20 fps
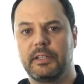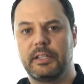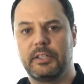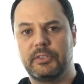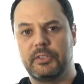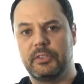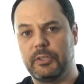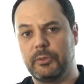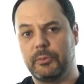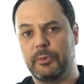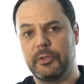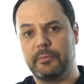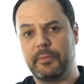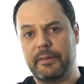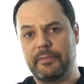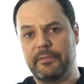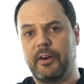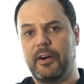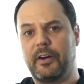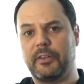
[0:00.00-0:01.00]
It's to do the will of
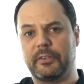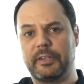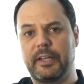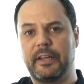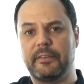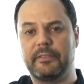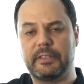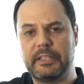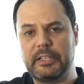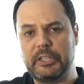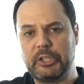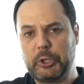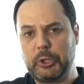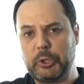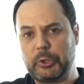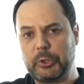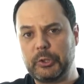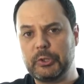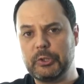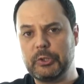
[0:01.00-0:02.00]
my Father in heaven. He
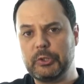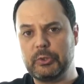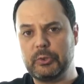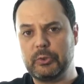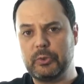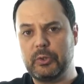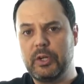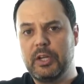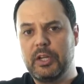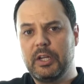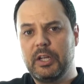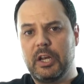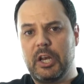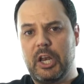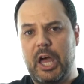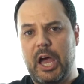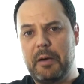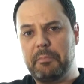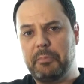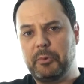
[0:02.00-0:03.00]
learned to
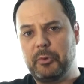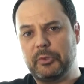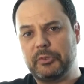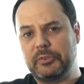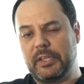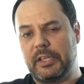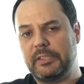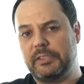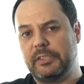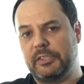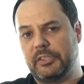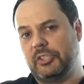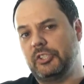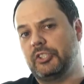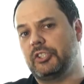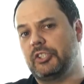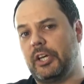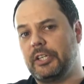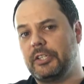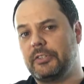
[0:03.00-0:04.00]
not pull sustenance
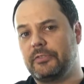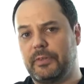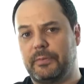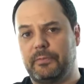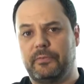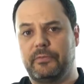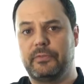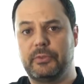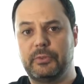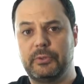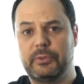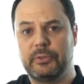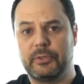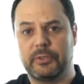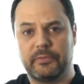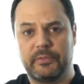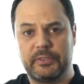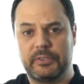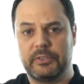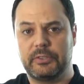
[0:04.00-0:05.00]
just from food
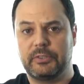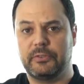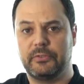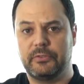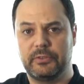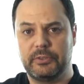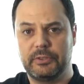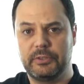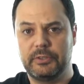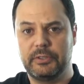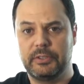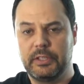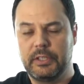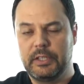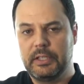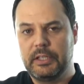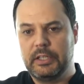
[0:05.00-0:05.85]
or physical food.